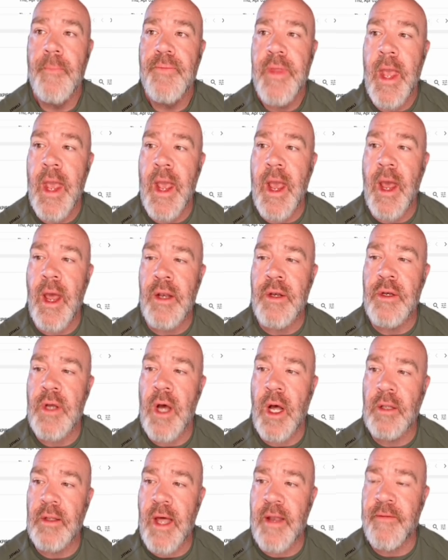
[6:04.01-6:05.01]
And a
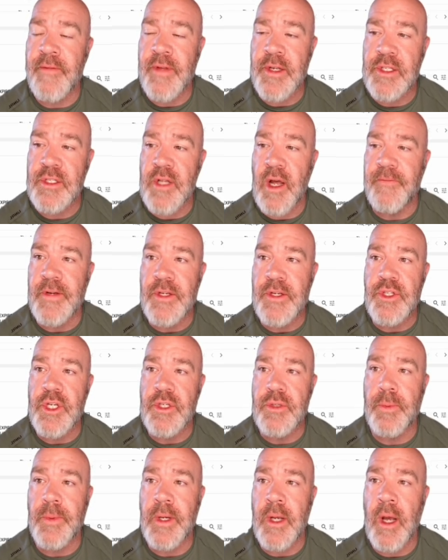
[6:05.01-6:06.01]
lot of this stuff is
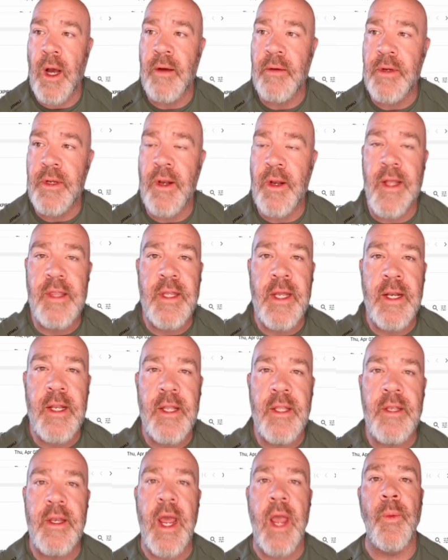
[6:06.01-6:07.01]
just, at the end of the
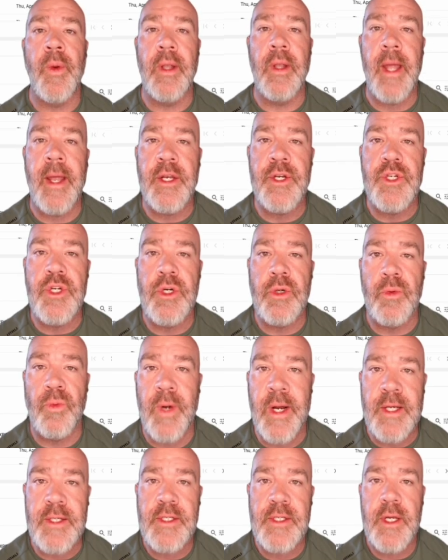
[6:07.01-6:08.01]
day, related to
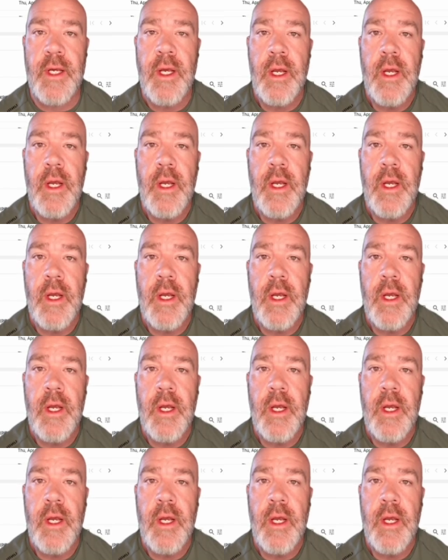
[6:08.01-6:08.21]
risk.